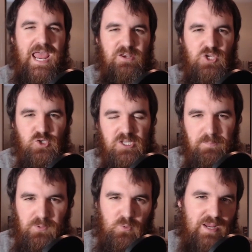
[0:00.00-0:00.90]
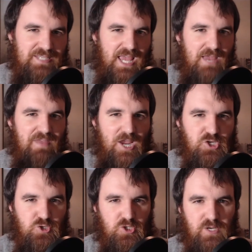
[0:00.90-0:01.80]
And usually the Blu-rays have
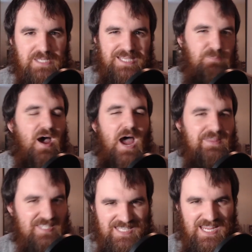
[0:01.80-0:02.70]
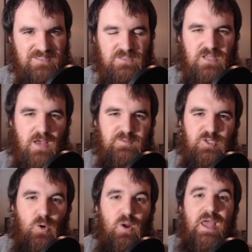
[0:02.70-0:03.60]
extra goodies like behind the scenes and stuff.
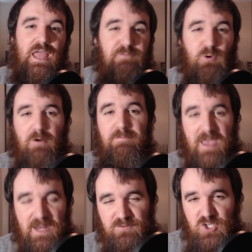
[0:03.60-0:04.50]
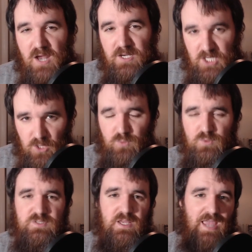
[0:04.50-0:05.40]
So if you are a fan of John
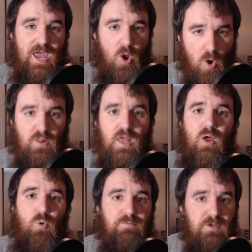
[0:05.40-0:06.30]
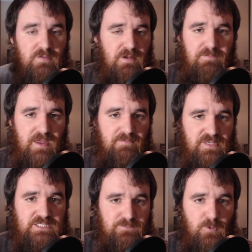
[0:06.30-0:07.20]
Hughes at all, or if you're even a fan of
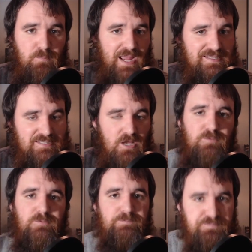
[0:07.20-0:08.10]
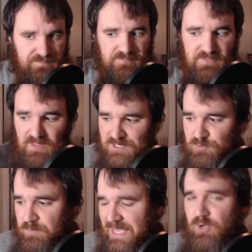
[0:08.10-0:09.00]
this film by itself,
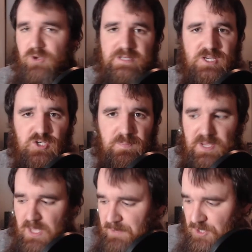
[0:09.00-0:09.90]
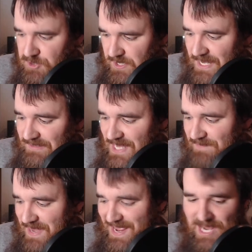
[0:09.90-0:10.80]
this would be a good addition to pick up because you're going to get a lot
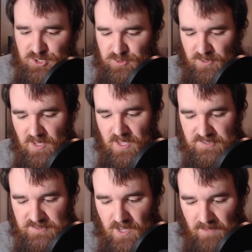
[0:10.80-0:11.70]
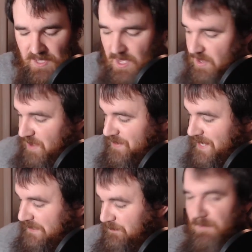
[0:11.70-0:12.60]
of that extra stuff. Uh, the
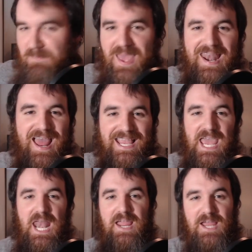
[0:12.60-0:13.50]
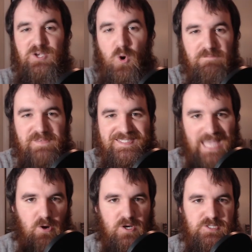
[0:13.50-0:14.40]
next film that, again, I, I, know of this
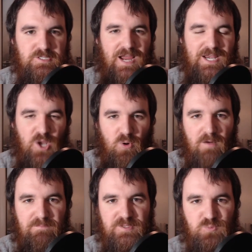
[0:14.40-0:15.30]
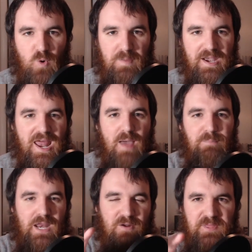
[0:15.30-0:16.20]
character, I know of this woman,
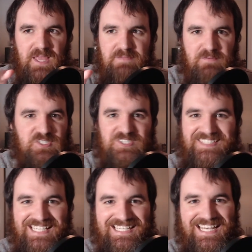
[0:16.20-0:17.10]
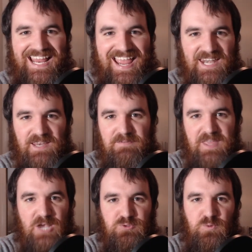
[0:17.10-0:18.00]
but I don't think I've ever seen any of
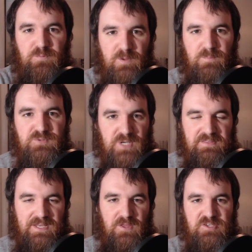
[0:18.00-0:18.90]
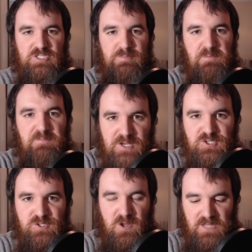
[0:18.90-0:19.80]
the actual films or anything. I know that she's been
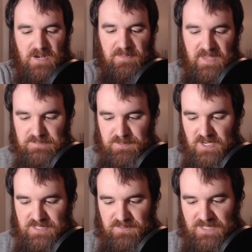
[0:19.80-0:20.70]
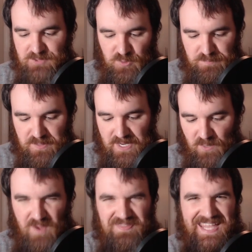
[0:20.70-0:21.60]
featured on a lot of things because I believe she was big
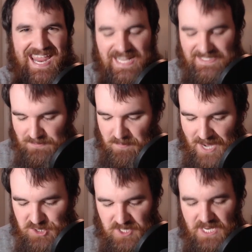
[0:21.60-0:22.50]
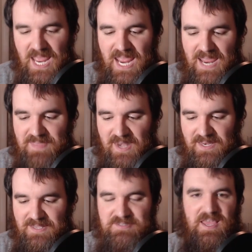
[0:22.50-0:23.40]
in what, the 80s, I'm imagining? And that
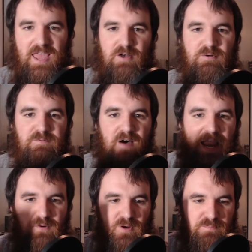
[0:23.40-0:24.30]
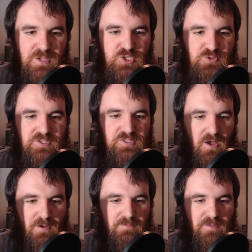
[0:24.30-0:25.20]
is Elvira, Mistress
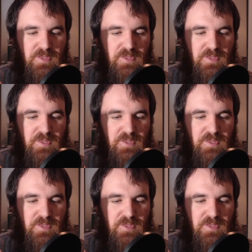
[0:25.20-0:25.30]
of the